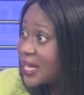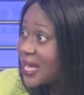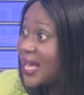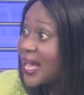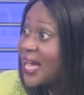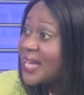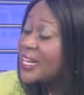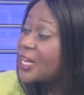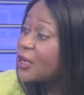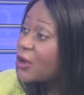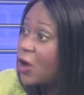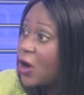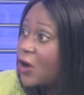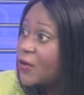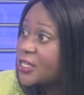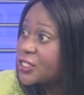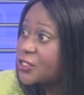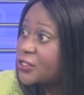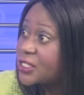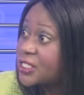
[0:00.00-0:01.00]
and
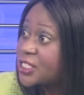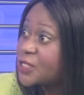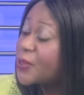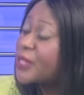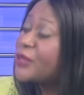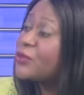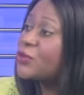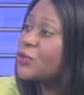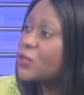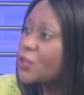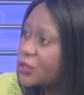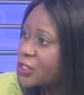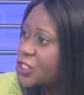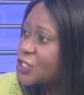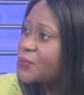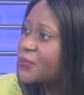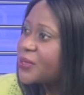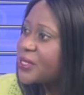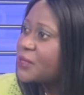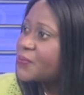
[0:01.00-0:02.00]
encourage others, but
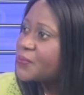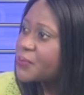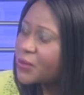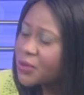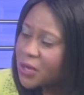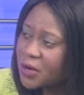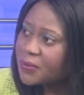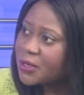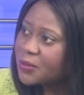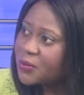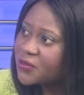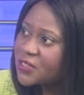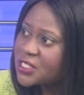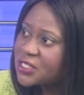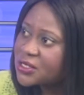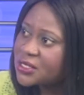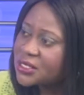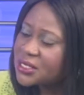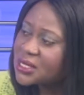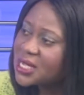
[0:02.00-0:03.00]
not be the problem of the
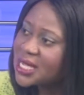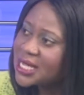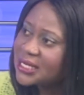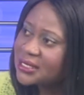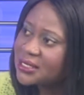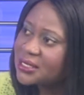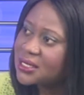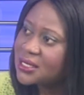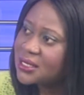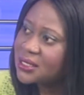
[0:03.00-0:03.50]
society.